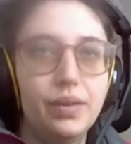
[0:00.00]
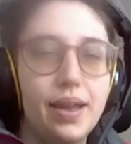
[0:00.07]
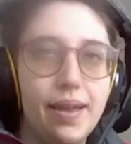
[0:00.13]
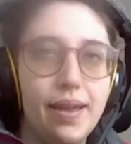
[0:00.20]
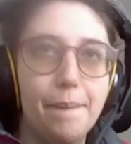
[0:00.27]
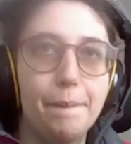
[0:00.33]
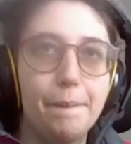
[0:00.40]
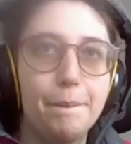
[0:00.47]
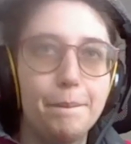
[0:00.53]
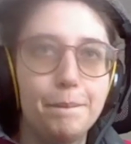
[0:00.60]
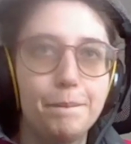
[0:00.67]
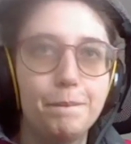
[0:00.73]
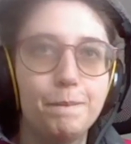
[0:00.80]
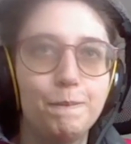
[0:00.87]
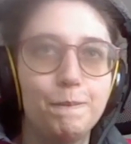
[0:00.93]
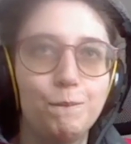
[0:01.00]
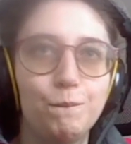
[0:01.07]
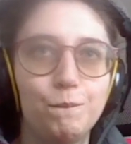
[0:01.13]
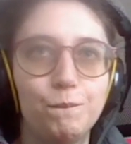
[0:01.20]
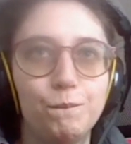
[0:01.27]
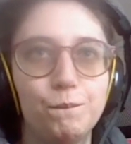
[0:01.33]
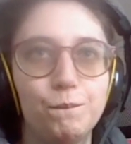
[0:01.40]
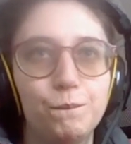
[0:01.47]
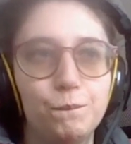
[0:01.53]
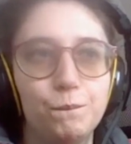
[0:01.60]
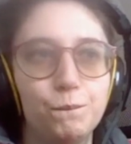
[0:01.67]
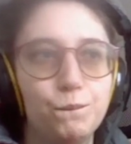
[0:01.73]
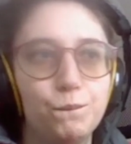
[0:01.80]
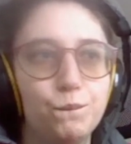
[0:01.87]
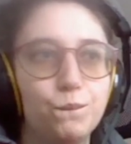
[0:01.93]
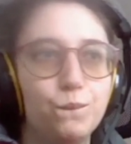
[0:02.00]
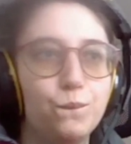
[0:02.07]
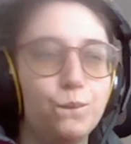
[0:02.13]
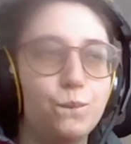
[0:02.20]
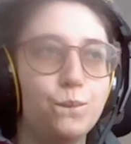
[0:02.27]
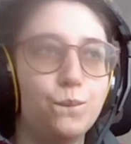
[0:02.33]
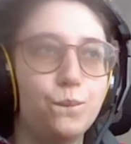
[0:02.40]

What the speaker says: And you could say, well, maybe